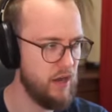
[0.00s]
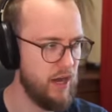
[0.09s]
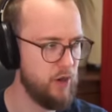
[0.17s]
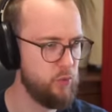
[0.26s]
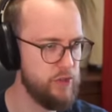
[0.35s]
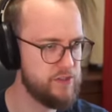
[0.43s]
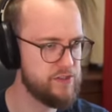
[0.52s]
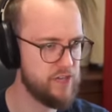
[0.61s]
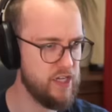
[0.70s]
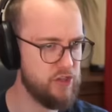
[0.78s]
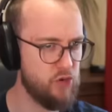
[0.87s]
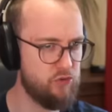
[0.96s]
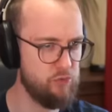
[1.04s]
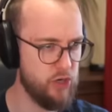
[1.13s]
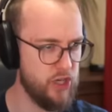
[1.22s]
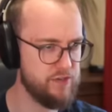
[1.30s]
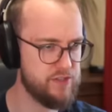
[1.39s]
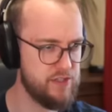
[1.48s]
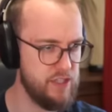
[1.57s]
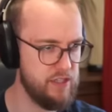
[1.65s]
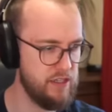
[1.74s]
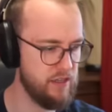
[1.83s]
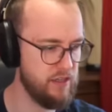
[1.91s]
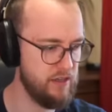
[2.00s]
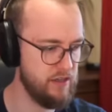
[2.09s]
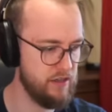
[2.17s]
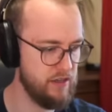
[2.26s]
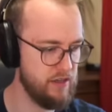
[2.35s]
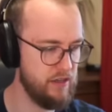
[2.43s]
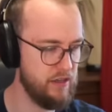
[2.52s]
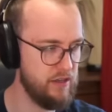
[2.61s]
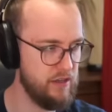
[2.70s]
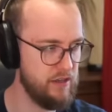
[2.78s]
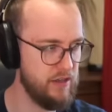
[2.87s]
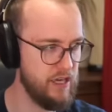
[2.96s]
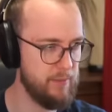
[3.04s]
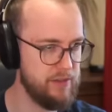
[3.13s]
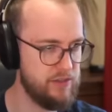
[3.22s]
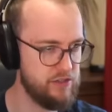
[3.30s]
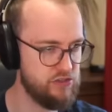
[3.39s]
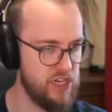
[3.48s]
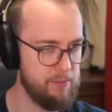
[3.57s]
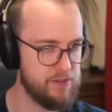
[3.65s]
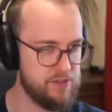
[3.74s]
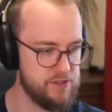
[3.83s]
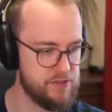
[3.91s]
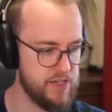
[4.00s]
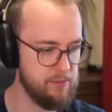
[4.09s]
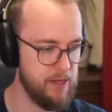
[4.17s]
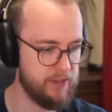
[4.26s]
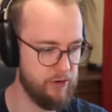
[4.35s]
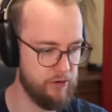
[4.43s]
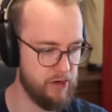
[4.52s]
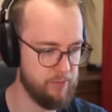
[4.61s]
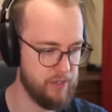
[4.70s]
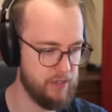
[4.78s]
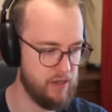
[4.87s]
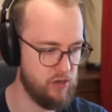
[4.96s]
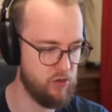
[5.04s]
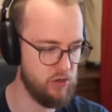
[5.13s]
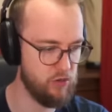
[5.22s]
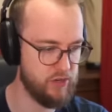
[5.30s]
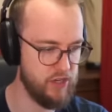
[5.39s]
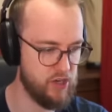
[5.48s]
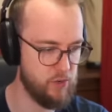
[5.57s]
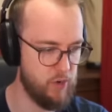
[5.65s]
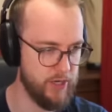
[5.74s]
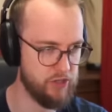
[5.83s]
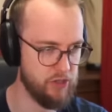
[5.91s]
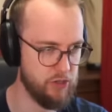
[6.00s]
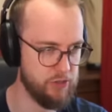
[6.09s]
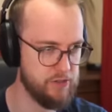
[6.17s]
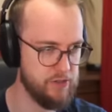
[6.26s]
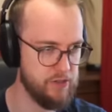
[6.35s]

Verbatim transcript: I will say though, from what I've seen, elemental shamans does seem like they're gonna be looking quite good.